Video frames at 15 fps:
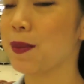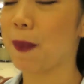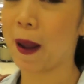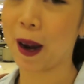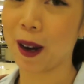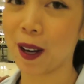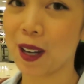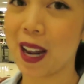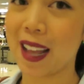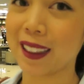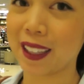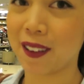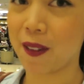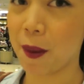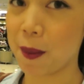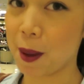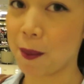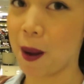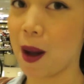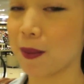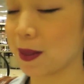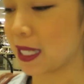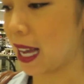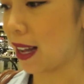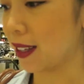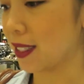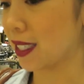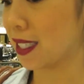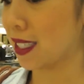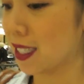spare, and leave at my mom's
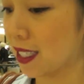house.